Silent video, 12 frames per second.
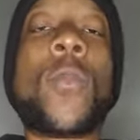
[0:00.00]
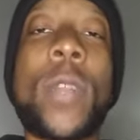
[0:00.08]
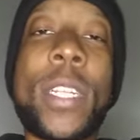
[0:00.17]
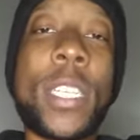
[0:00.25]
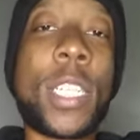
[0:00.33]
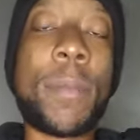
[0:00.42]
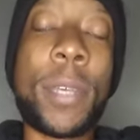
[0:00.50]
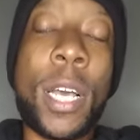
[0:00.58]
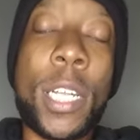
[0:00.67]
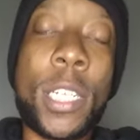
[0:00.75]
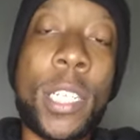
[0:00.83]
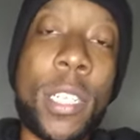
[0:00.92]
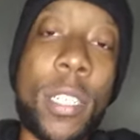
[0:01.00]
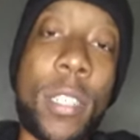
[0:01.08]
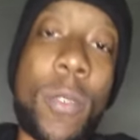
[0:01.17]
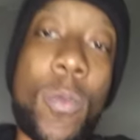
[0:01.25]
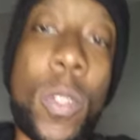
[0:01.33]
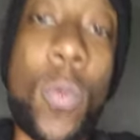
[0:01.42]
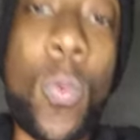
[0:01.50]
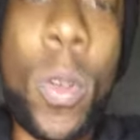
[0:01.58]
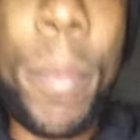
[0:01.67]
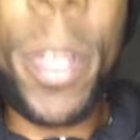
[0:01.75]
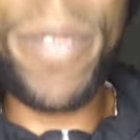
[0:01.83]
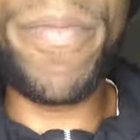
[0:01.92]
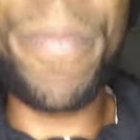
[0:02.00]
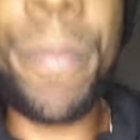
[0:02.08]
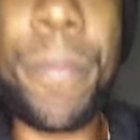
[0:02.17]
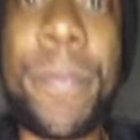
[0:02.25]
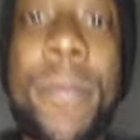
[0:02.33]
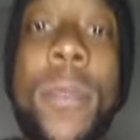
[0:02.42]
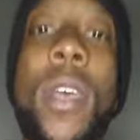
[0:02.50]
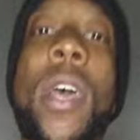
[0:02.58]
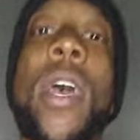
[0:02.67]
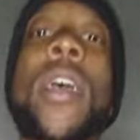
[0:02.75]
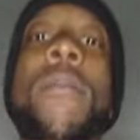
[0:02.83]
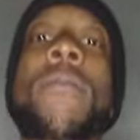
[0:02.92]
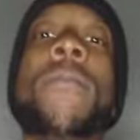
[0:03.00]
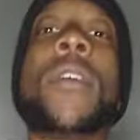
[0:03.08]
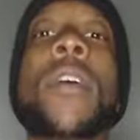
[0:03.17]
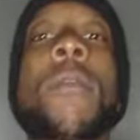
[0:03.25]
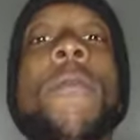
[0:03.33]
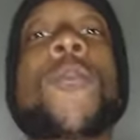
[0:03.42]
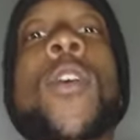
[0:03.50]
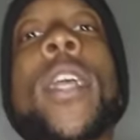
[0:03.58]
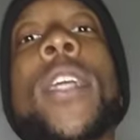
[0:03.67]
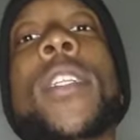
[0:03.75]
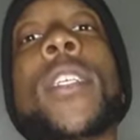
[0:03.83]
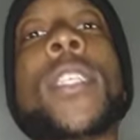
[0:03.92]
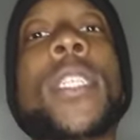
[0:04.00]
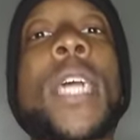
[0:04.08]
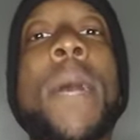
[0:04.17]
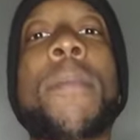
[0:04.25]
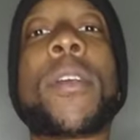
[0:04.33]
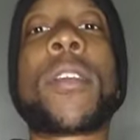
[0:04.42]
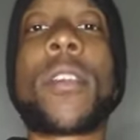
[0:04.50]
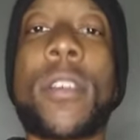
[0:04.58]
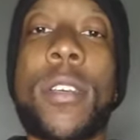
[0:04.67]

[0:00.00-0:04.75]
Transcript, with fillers: reasons to be honest with women. Alright? Before I get into this topic.